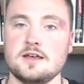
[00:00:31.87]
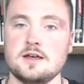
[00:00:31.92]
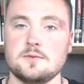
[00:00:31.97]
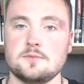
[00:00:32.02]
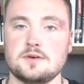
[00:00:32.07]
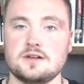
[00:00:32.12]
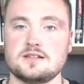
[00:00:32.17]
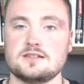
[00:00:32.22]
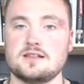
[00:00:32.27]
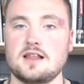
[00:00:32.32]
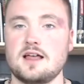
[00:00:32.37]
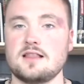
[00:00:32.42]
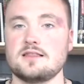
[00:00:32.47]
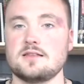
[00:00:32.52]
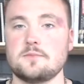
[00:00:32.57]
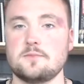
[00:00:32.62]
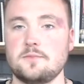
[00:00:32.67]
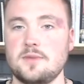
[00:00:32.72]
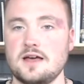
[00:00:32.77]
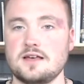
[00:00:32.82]
but it's not the
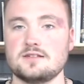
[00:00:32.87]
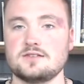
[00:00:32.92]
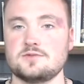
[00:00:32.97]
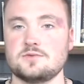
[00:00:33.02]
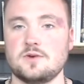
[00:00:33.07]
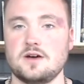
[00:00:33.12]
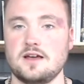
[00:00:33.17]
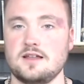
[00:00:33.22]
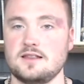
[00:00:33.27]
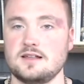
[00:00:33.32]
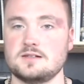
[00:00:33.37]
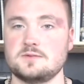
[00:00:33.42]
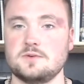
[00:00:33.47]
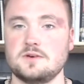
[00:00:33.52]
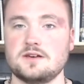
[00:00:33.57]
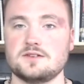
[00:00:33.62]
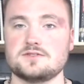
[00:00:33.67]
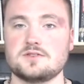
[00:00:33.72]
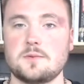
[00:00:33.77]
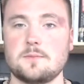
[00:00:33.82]
best way, and that's
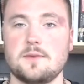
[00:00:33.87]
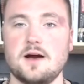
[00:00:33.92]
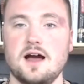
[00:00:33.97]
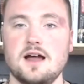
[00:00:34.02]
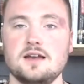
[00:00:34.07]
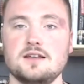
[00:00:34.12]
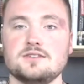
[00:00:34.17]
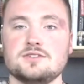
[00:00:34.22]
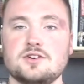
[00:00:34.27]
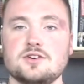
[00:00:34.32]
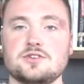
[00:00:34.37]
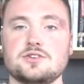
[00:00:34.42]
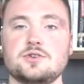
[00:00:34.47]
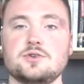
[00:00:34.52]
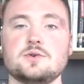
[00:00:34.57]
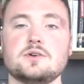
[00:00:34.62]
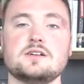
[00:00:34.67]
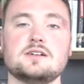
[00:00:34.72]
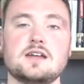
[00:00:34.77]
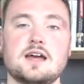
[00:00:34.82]
because our bodies are
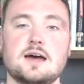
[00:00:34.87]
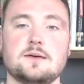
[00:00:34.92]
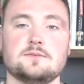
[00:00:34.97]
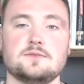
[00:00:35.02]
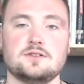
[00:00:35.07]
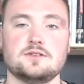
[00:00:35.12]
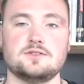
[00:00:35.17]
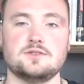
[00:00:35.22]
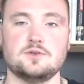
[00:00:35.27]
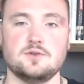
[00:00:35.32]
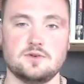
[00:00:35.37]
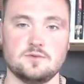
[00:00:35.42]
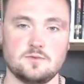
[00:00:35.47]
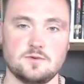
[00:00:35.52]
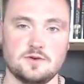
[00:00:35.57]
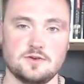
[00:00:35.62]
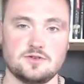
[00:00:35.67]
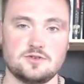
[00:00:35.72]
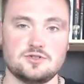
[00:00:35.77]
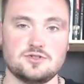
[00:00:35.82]
too adapted to it.
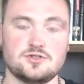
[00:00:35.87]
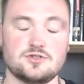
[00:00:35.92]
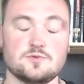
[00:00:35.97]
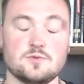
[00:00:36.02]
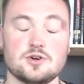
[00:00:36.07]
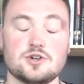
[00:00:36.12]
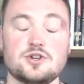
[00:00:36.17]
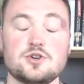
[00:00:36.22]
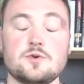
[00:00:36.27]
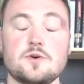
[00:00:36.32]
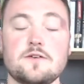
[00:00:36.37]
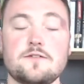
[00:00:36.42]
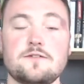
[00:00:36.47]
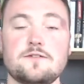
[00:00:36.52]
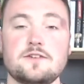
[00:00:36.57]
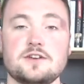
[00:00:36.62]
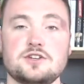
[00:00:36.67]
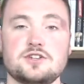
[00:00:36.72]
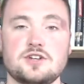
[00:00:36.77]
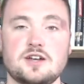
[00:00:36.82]
We're too
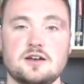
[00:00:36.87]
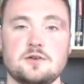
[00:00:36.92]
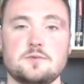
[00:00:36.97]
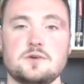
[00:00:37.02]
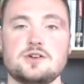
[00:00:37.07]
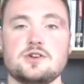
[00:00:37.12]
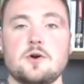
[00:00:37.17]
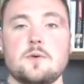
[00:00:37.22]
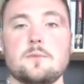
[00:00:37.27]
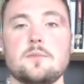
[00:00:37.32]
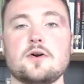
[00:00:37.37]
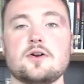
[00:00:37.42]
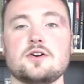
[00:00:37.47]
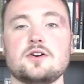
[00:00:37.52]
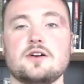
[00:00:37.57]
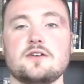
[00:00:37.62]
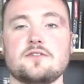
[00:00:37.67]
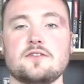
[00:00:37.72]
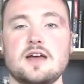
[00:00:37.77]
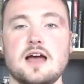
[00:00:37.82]
efficient and we don't burn
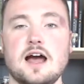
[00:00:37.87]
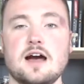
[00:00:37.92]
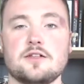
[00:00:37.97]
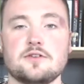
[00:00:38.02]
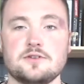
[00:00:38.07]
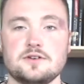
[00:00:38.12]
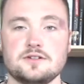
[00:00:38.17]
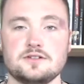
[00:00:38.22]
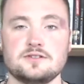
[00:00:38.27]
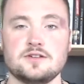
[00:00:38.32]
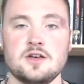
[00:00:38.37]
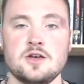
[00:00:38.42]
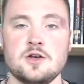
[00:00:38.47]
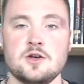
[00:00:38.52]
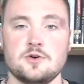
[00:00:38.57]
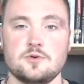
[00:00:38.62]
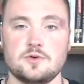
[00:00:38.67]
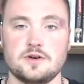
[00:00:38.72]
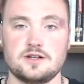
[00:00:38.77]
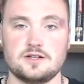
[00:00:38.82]
enough calories,
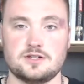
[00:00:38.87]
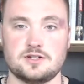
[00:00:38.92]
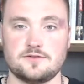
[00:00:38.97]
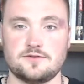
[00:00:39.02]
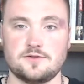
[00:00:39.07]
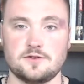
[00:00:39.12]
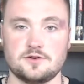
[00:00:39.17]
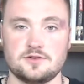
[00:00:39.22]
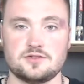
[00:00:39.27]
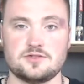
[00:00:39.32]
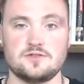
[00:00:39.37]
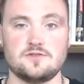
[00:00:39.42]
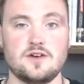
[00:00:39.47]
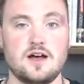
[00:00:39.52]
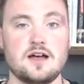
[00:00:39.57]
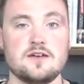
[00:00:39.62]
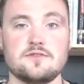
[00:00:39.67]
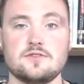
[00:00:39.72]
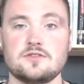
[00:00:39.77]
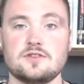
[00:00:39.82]
which for
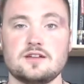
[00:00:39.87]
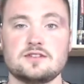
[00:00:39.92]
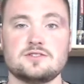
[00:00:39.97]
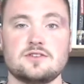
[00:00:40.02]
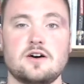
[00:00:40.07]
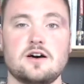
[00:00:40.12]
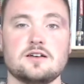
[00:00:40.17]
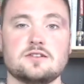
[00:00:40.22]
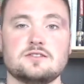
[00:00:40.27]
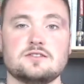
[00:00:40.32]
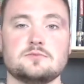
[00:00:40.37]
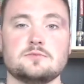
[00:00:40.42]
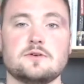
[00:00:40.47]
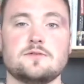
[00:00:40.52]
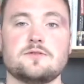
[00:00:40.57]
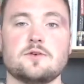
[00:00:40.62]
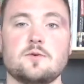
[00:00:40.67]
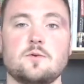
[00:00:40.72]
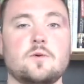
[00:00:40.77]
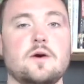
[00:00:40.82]
survival, that's awesome, but
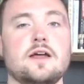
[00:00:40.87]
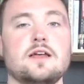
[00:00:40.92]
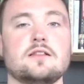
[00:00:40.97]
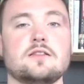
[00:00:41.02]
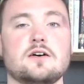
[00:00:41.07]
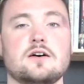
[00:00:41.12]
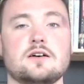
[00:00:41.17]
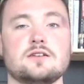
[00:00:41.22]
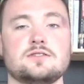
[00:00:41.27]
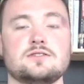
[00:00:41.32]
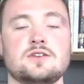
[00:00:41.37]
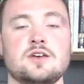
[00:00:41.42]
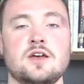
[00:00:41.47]
for weight loss,